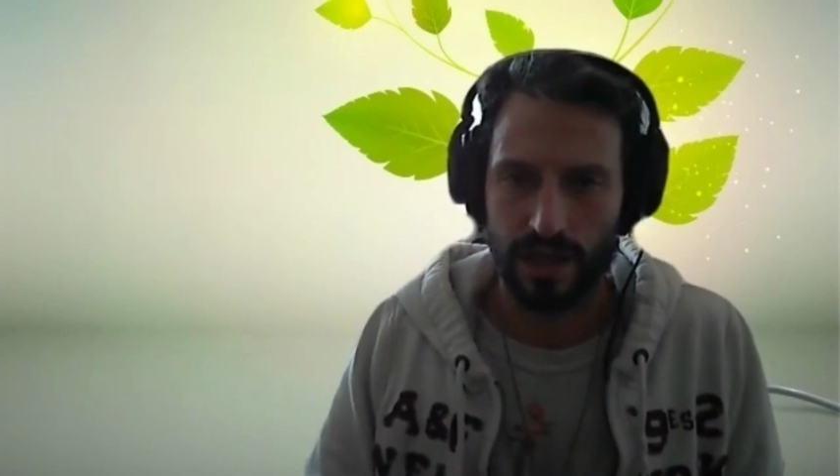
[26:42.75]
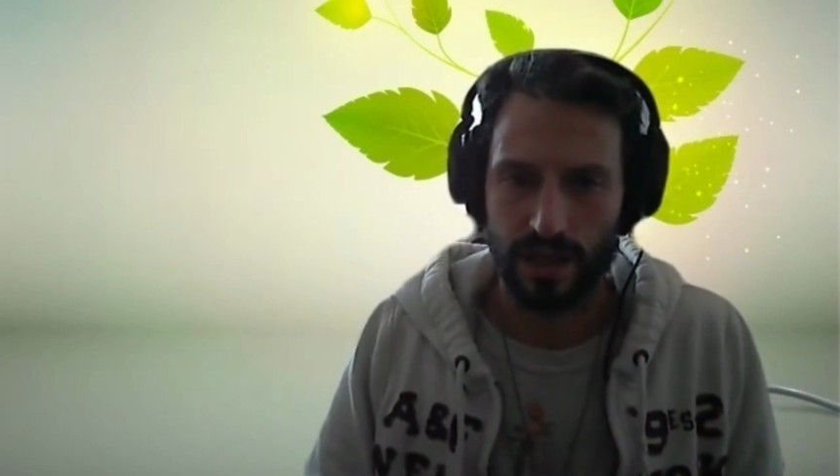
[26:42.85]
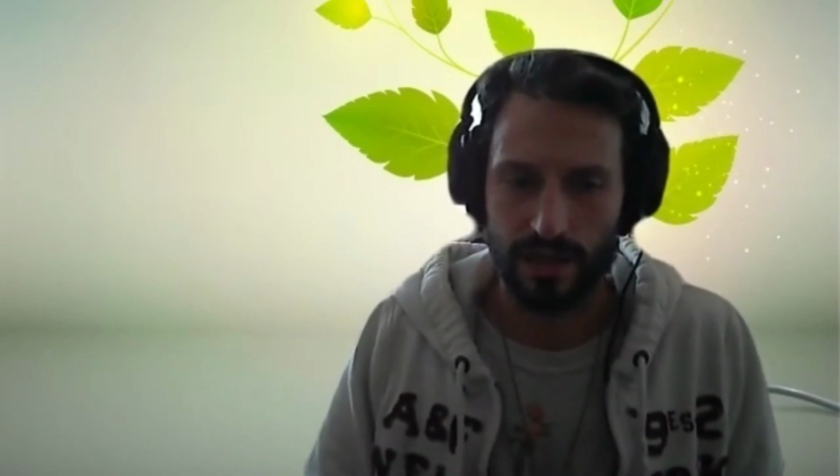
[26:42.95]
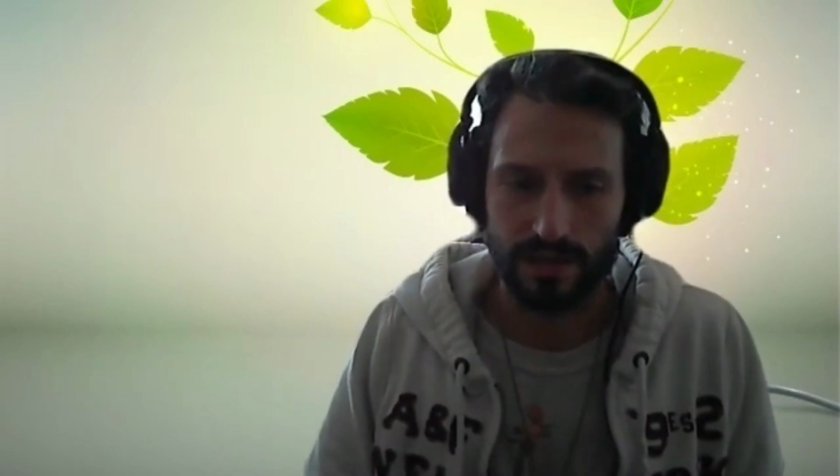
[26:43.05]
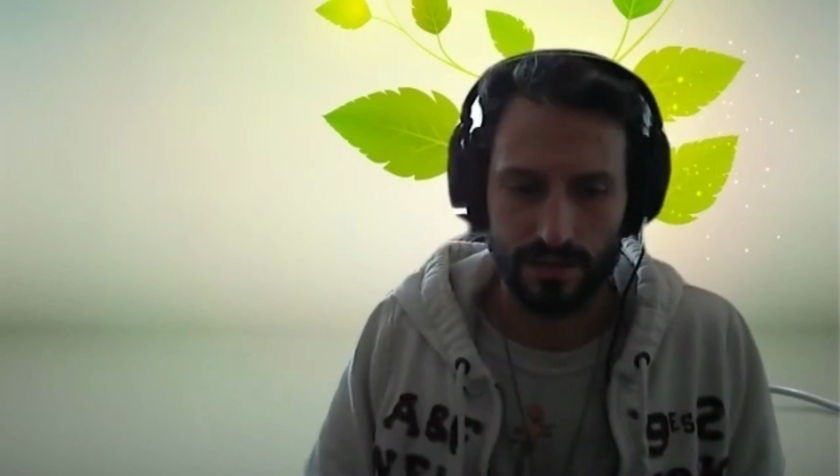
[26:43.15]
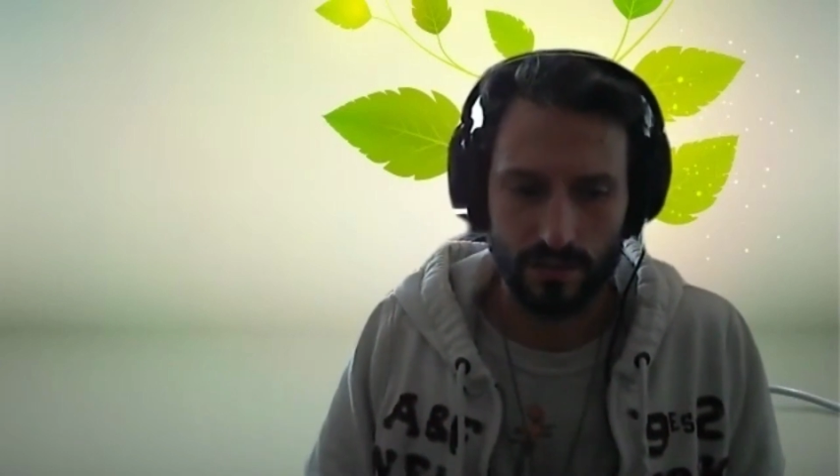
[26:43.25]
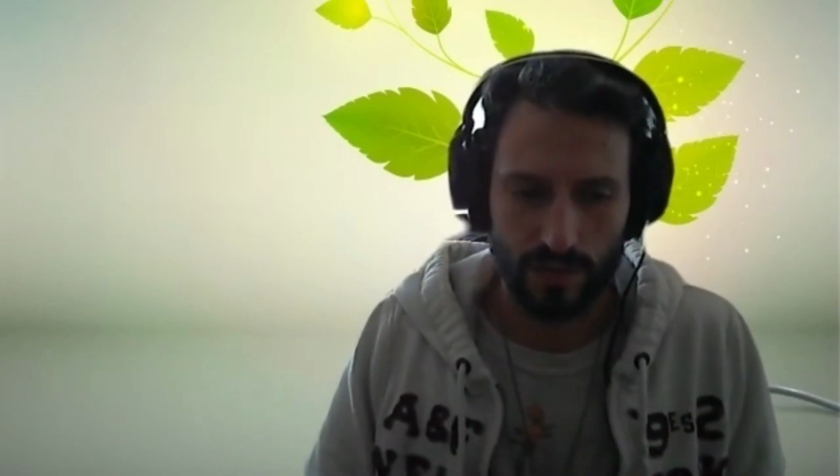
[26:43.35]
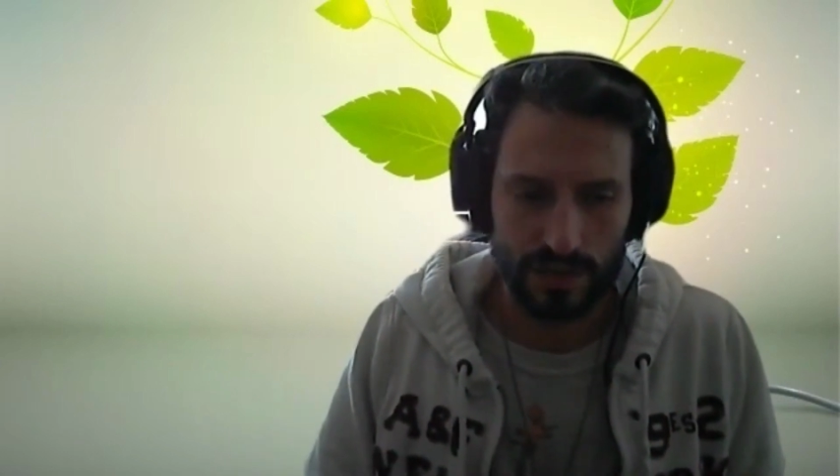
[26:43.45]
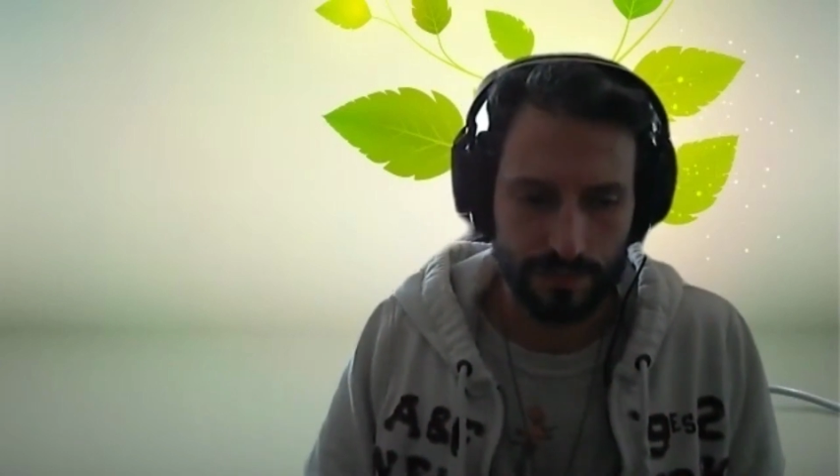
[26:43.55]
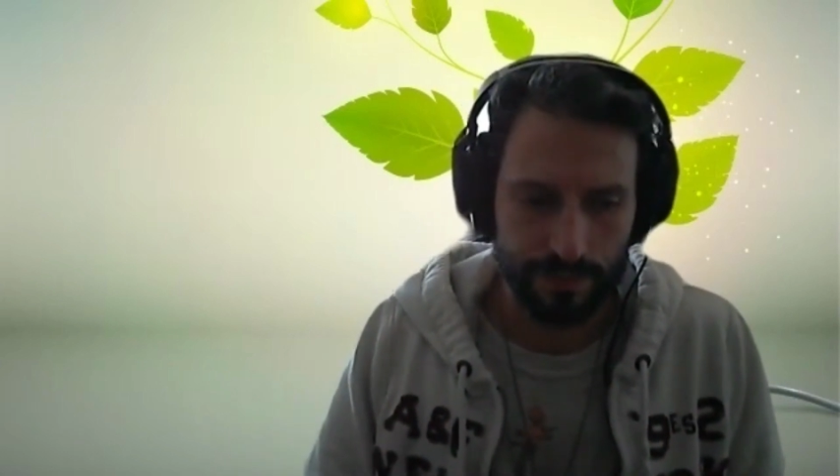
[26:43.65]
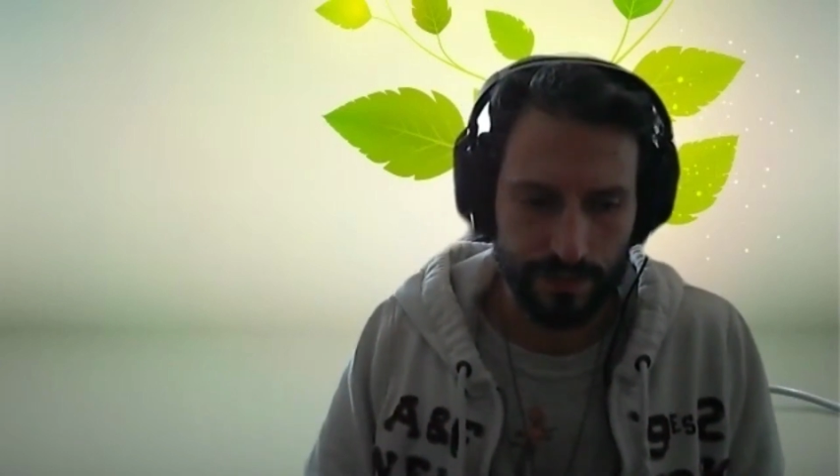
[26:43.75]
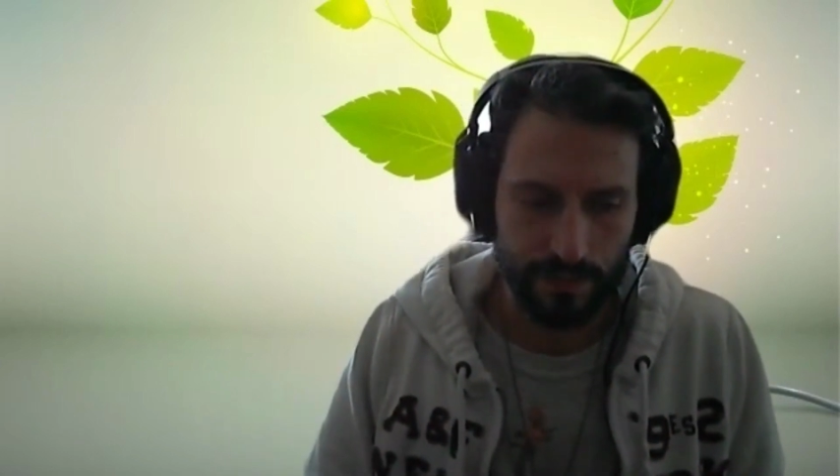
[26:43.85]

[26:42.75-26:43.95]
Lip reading: and once